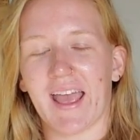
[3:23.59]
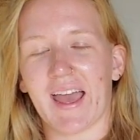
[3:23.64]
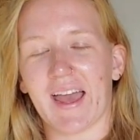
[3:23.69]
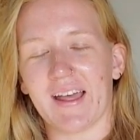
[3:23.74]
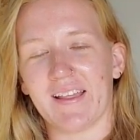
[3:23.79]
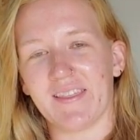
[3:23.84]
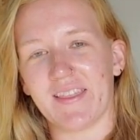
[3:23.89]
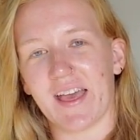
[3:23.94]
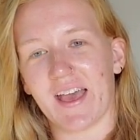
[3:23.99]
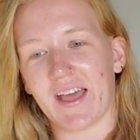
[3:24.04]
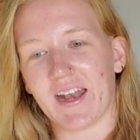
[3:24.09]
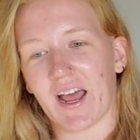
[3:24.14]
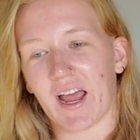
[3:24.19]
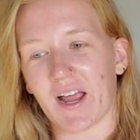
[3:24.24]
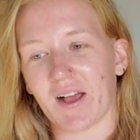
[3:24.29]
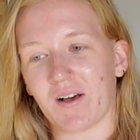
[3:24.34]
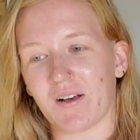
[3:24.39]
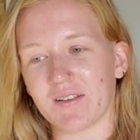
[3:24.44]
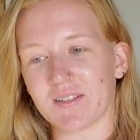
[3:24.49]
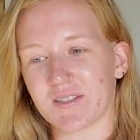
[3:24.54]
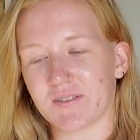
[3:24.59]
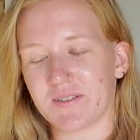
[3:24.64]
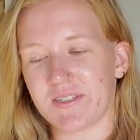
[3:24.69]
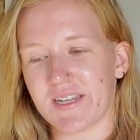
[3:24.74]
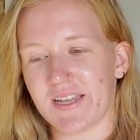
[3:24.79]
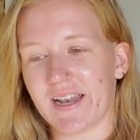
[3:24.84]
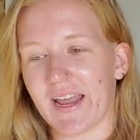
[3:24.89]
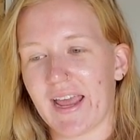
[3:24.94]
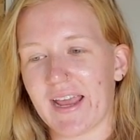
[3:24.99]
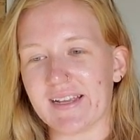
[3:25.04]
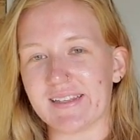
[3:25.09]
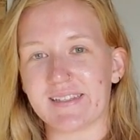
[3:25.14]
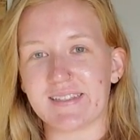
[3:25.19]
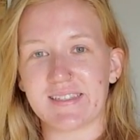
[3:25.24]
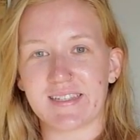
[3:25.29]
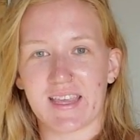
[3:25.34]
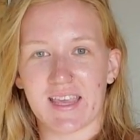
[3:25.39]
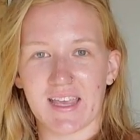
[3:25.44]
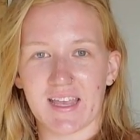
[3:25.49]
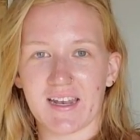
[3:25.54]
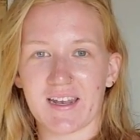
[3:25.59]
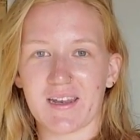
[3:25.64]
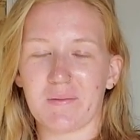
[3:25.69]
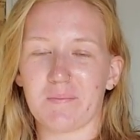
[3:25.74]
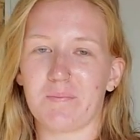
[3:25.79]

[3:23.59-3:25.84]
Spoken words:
And then I also did a skin